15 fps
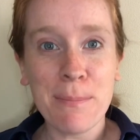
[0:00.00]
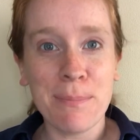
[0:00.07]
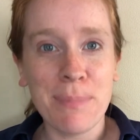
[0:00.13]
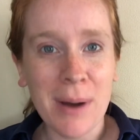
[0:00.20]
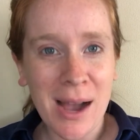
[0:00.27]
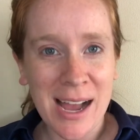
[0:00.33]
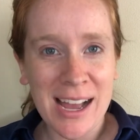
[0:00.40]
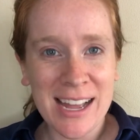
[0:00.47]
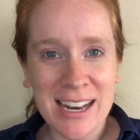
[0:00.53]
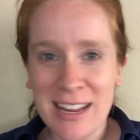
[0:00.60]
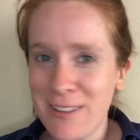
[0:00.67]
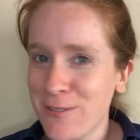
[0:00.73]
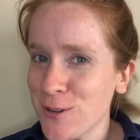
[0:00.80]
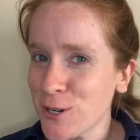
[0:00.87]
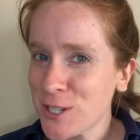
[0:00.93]
But
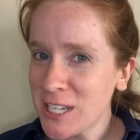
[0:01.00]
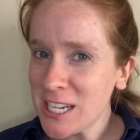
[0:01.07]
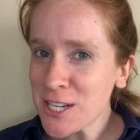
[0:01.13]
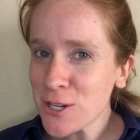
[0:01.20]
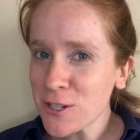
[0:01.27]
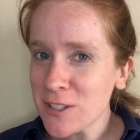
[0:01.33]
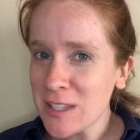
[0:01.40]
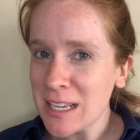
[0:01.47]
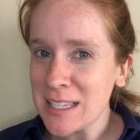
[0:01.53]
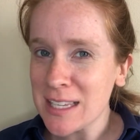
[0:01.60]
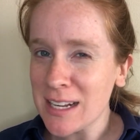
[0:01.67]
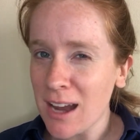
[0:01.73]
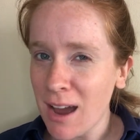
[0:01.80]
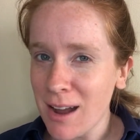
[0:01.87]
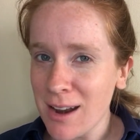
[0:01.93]
if your teacher says
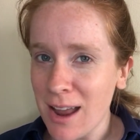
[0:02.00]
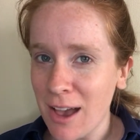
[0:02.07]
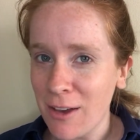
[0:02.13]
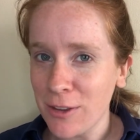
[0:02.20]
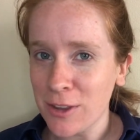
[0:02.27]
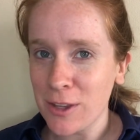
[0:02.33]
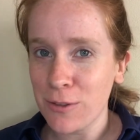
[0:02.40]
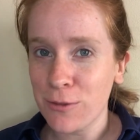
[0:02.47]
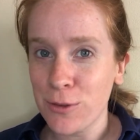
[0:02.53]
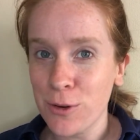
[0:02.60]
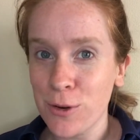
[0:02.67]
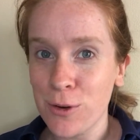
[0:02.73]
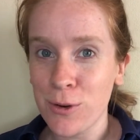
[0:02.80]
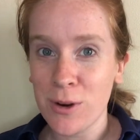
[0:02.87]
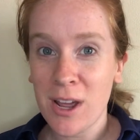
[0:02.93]
an unhealthy
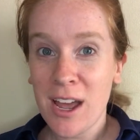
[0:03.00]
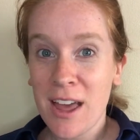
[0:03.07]
food,